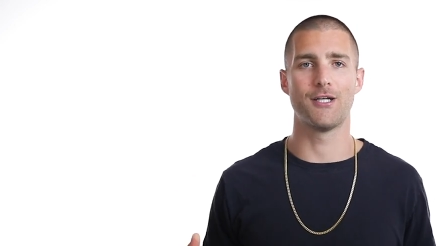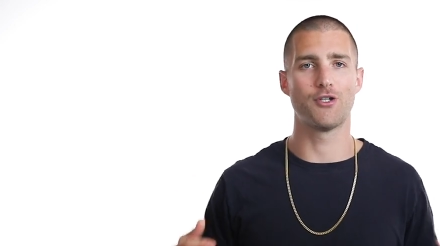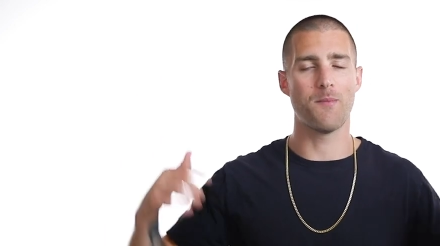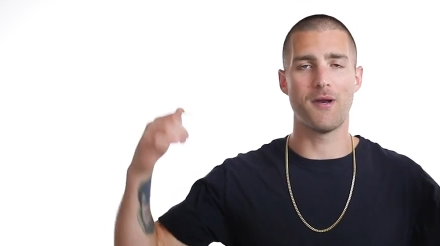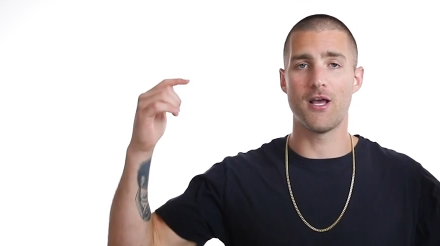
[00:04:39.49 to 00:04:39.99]

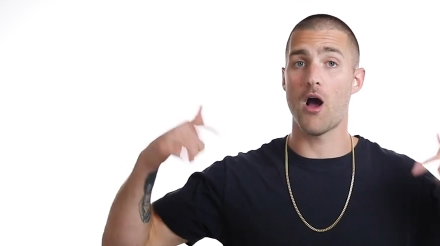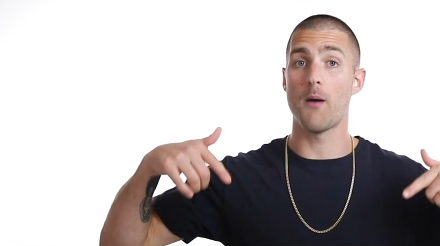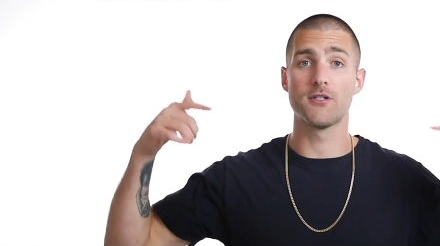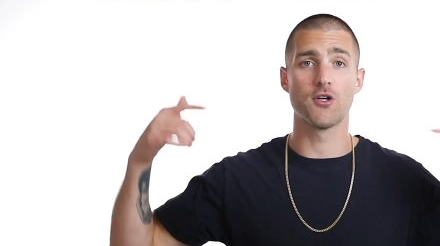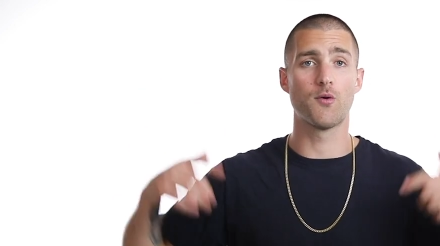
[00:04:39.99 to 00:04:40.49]
Drop any
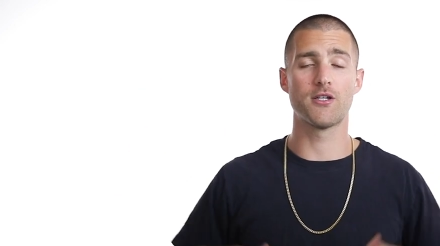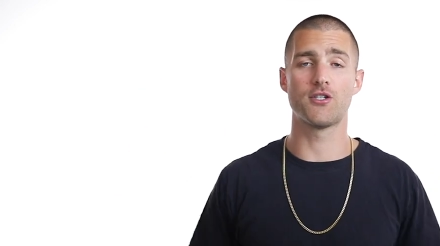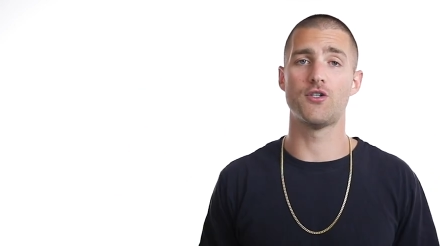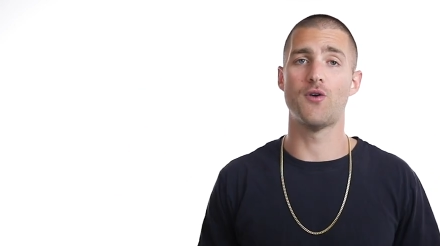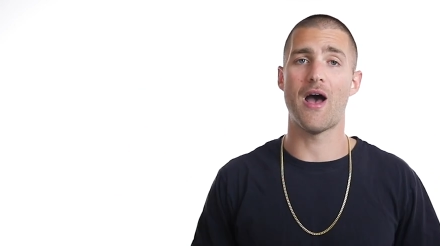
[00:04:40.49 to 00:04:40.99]
comments or
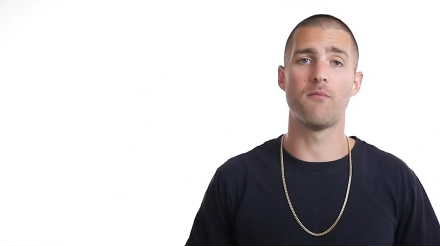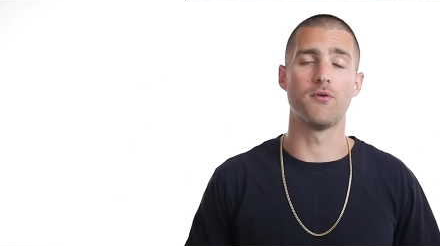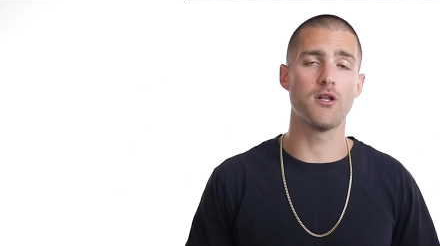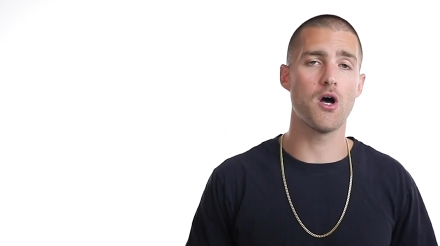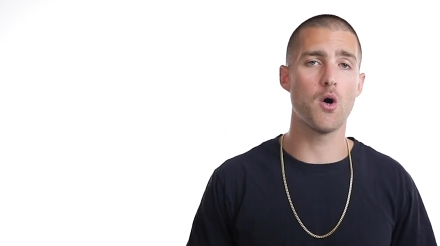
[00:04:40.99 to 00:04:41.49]
questions you have
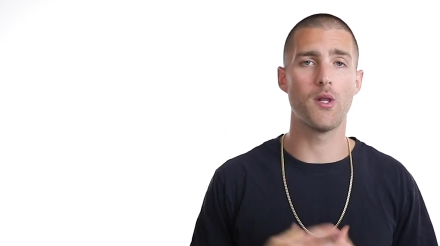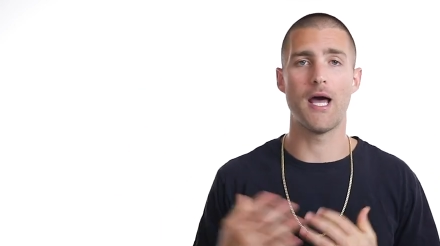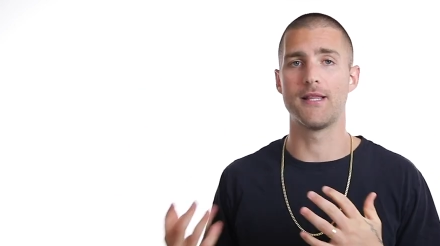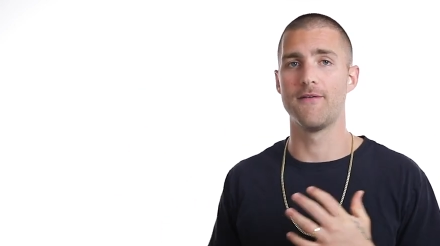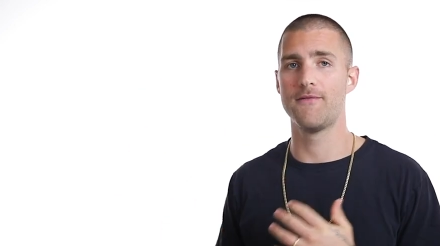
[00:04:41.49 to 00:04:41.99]
below,
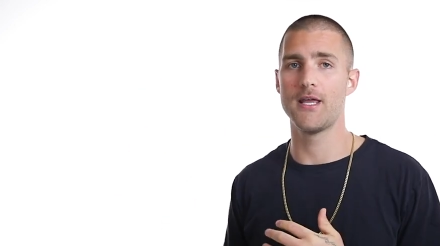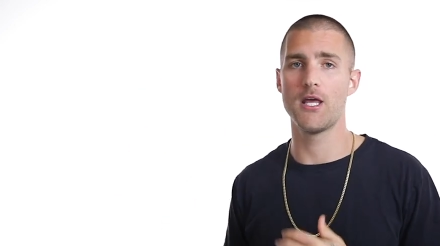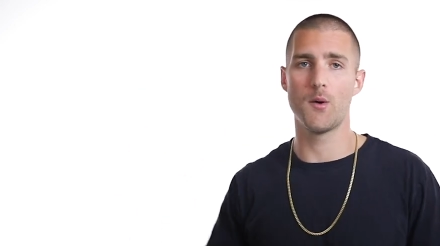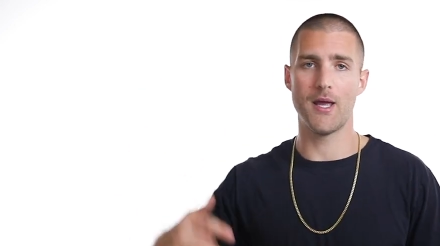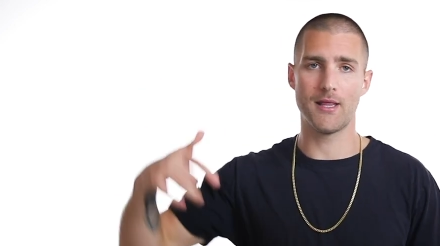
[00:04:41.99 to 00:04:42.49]
like the
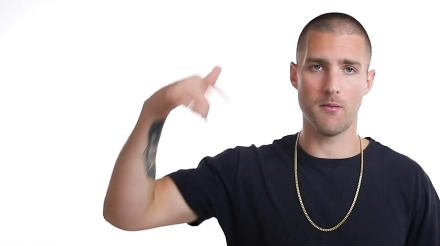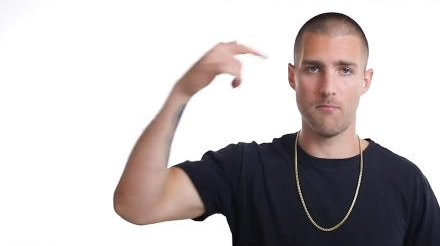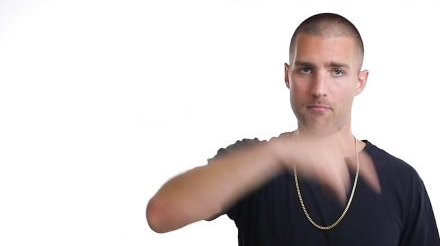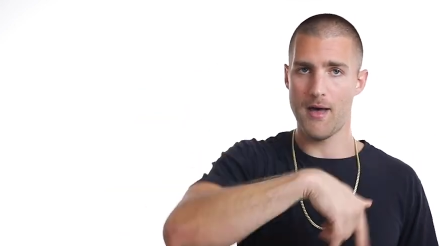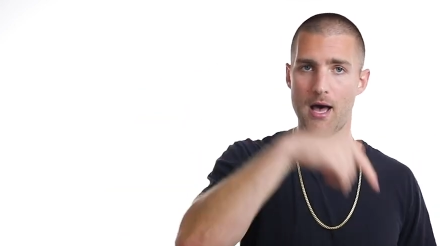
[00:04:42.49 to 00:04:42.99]
video, hit the
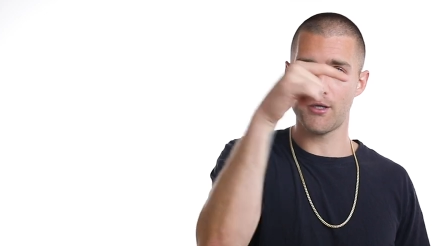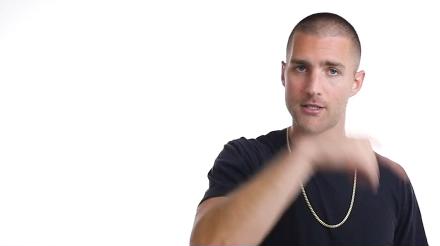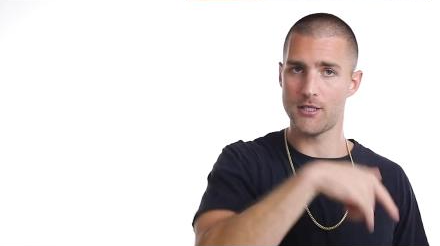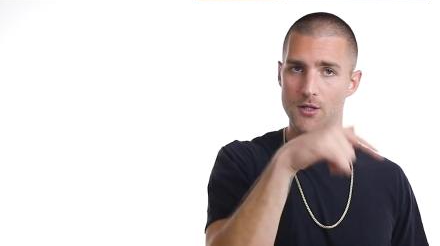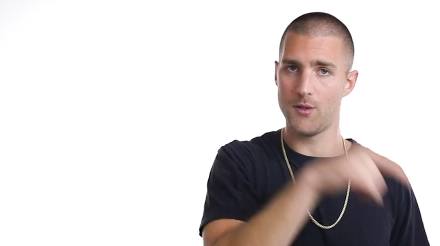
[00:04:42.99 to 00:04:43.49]

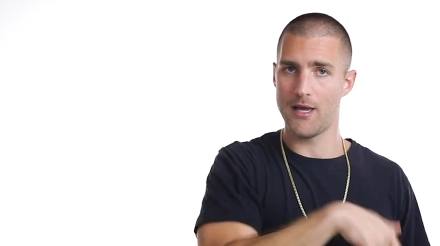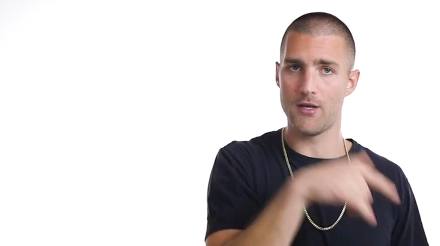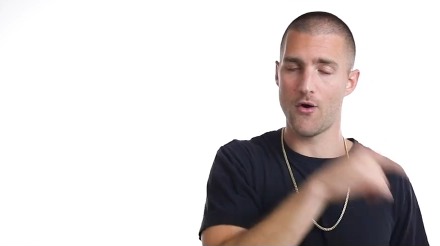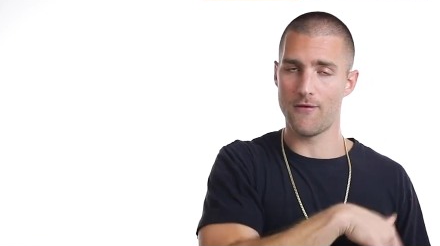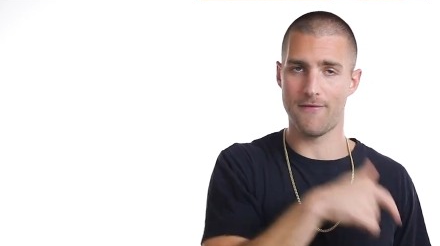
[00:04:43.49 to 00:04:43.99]
bell so you
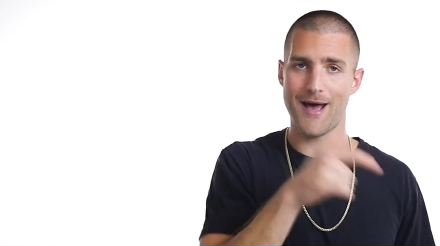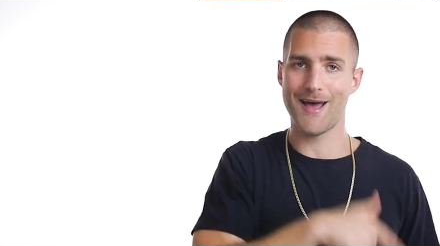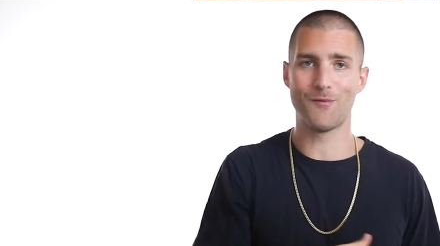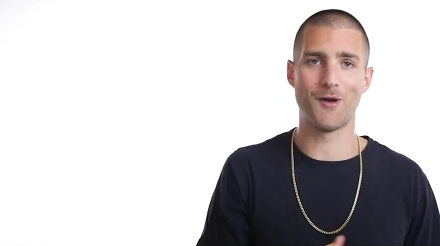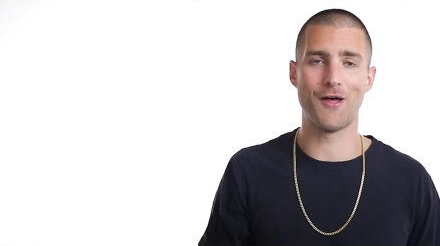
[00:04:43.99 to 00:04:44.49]
get
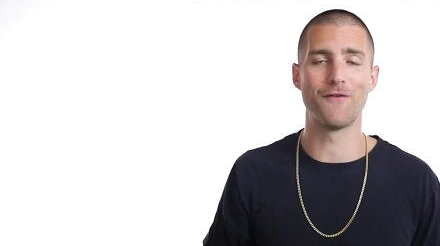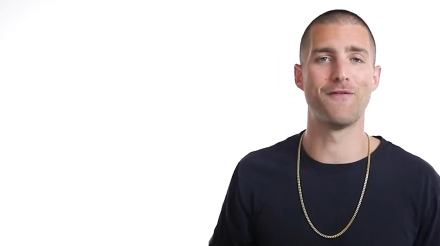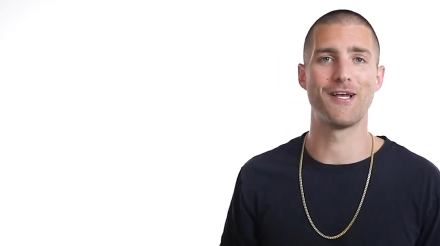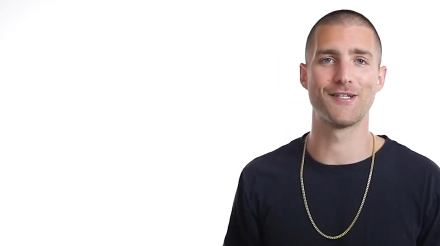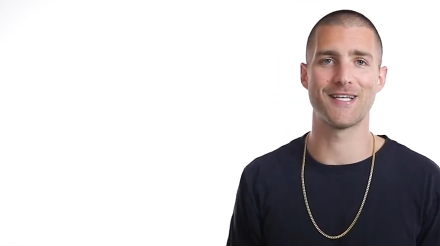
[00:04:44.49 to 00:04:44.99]
notified when other
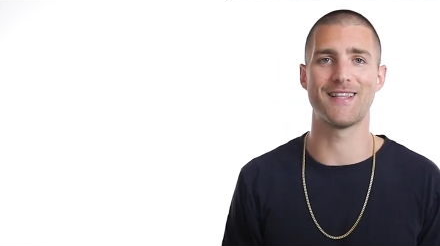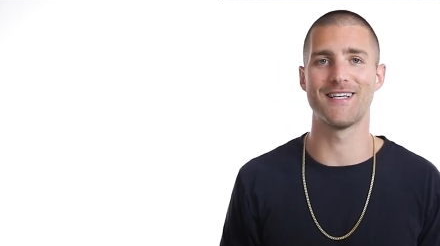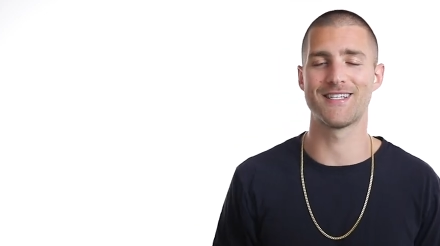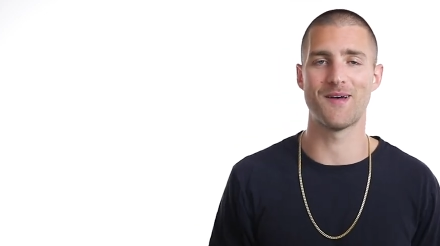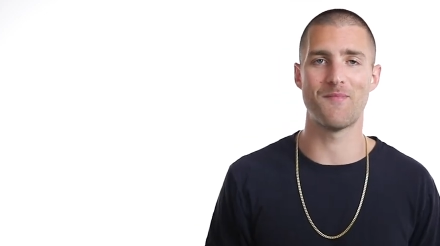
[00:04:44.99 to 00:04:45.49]
videos like
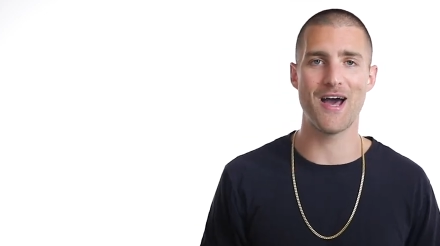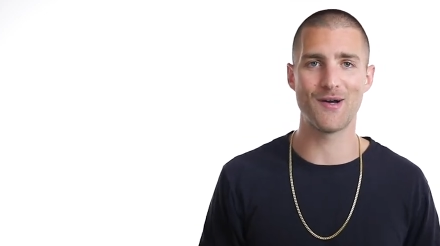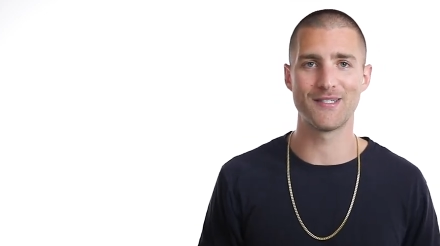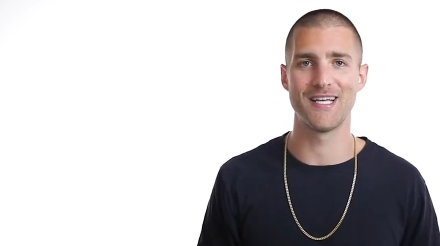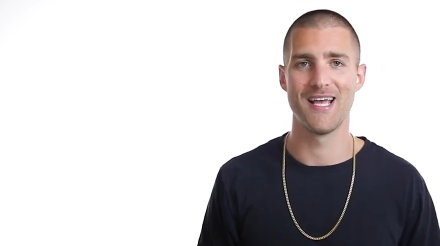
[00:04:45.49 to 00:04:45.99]
this come
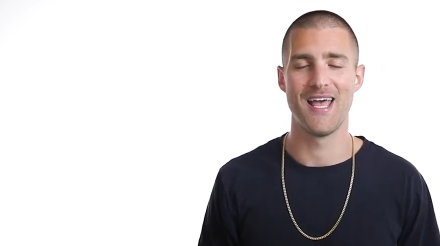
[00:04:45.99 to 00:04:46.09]
out.